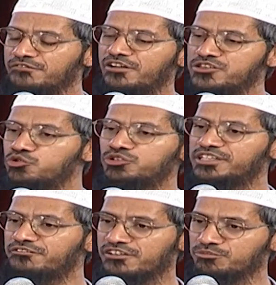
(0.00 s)
where Jews
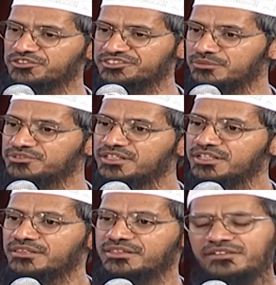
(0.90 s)
live with Muslims,
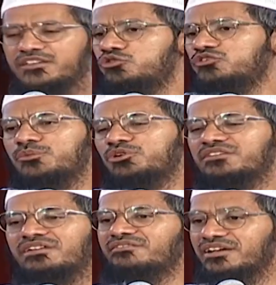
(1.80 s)
there the Jews had more
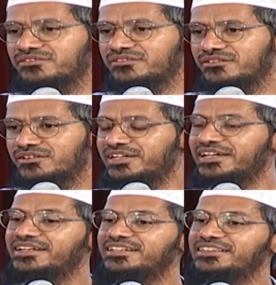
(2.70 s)
than one wife.
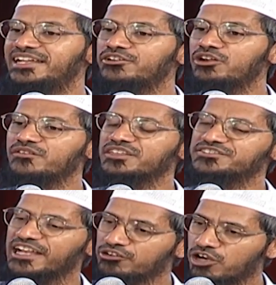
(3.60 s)
It is later on when the
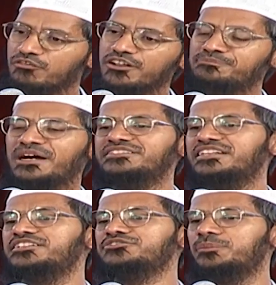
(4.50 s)
synod was passed
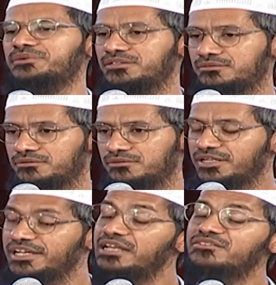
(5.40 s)
that they stopped it.
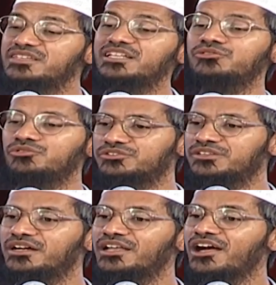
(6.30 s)
Even
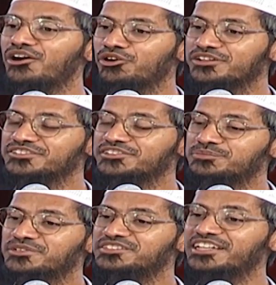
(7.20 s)
Hindus, according to the
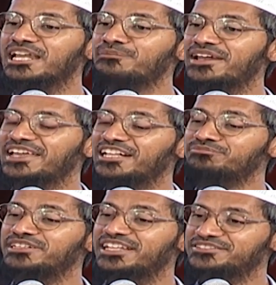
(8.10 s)
scriptures, they can marry as
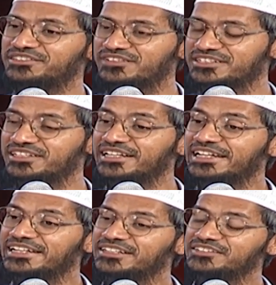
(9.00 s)
many as they wish.
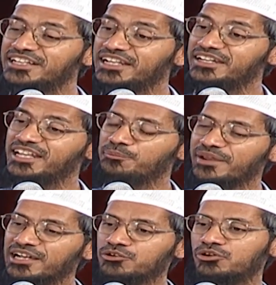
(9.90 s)
It is the Indian Penal